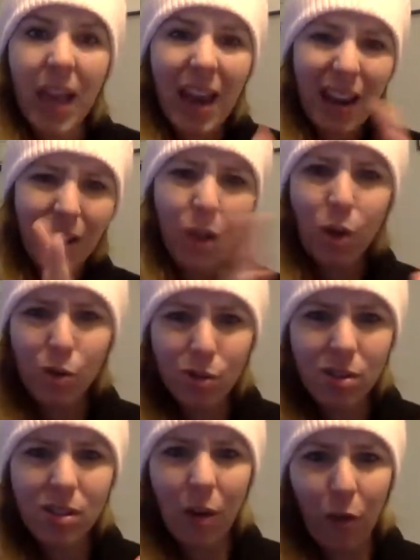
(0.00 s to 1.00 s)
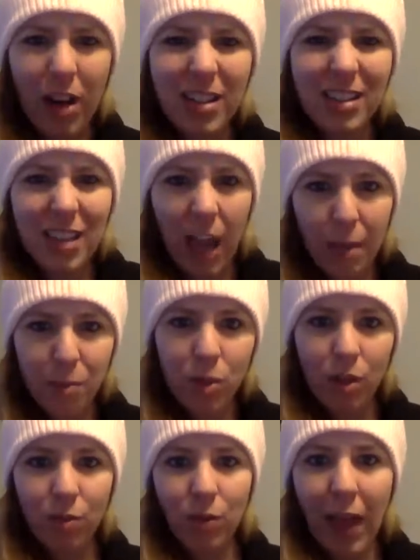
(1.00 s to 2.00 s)
getting those different types
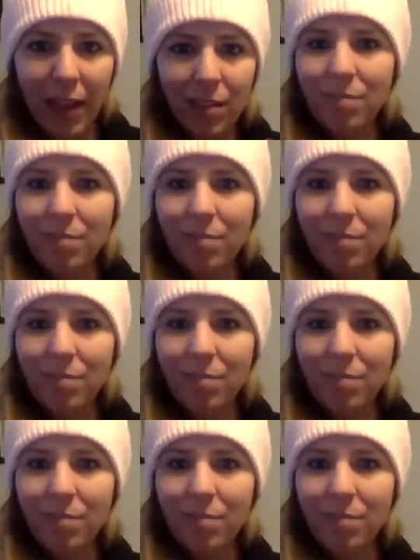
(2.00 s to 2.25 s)
of like